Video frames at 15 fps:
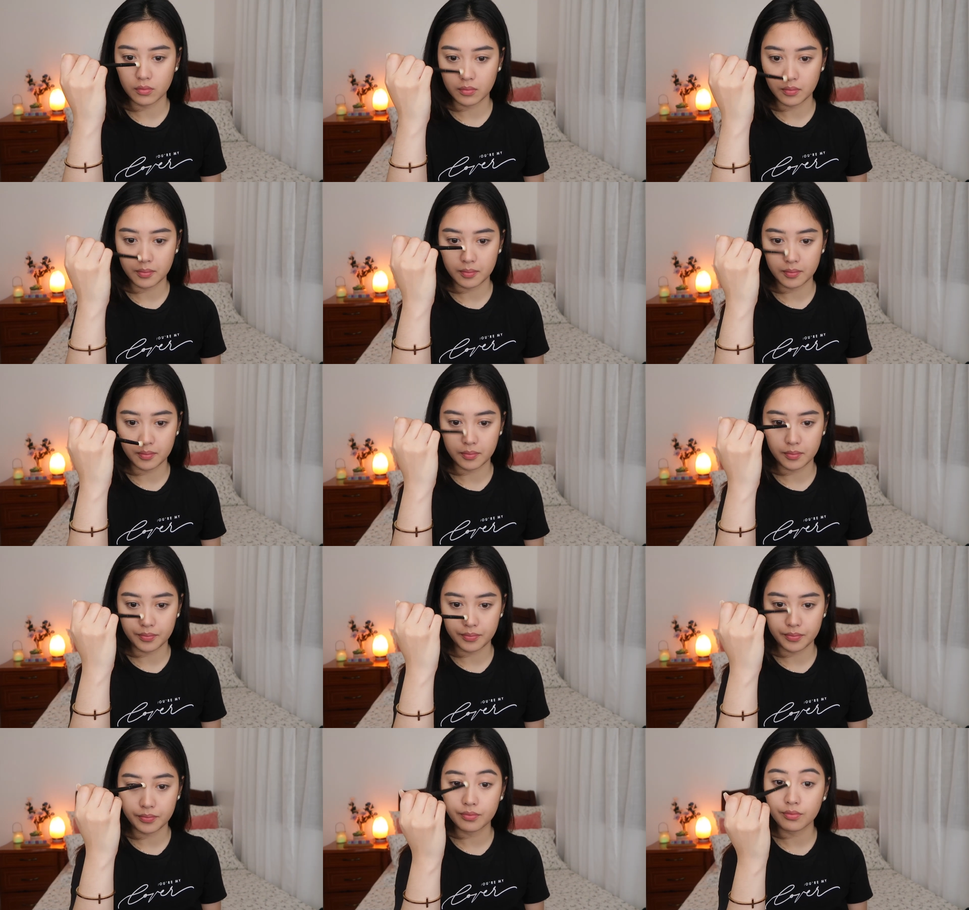
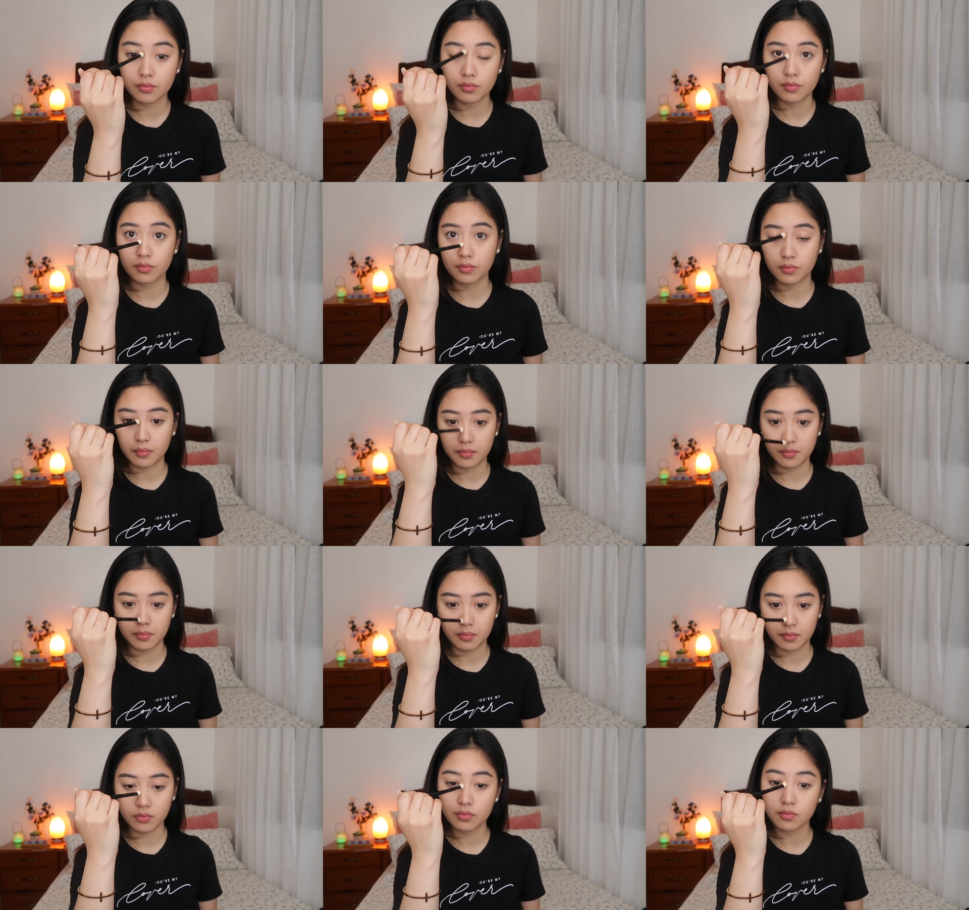
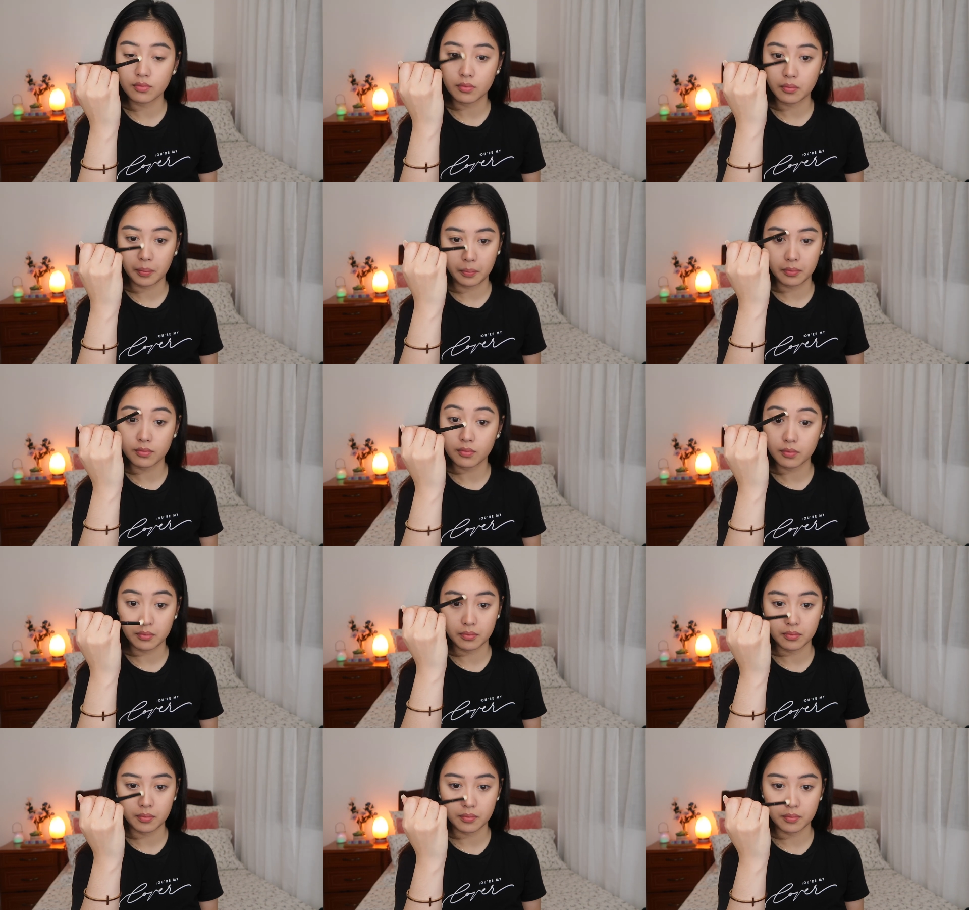
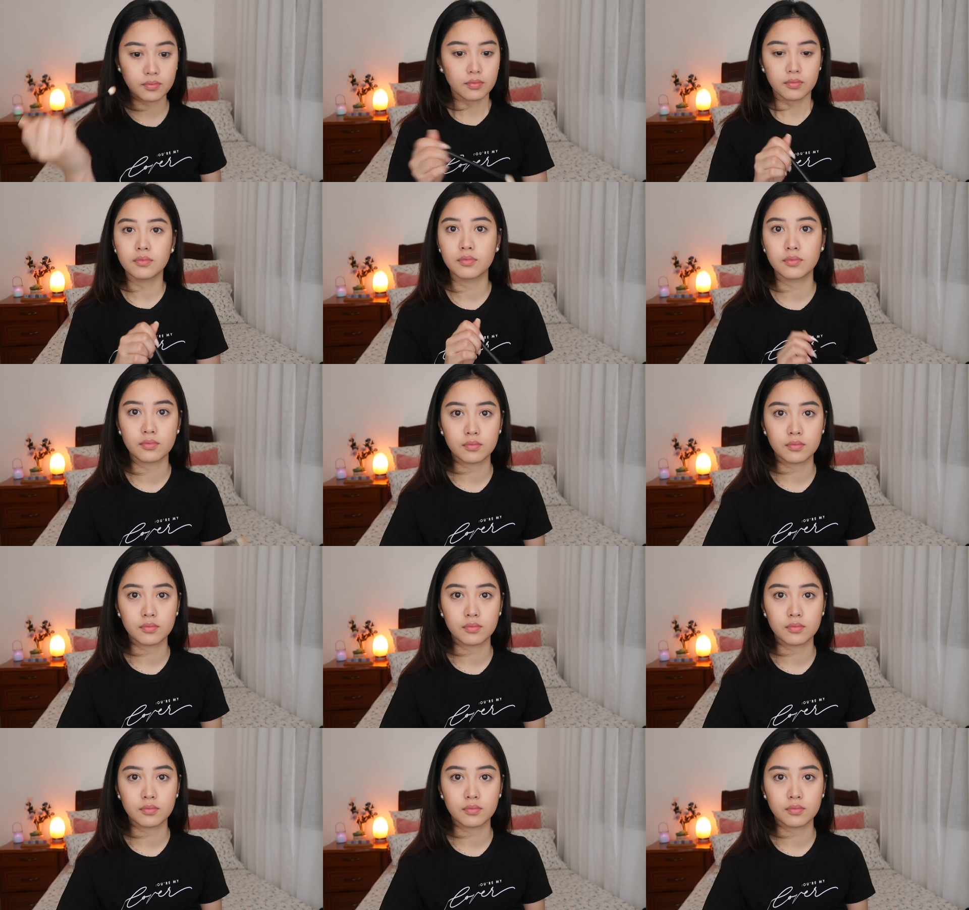[no speech]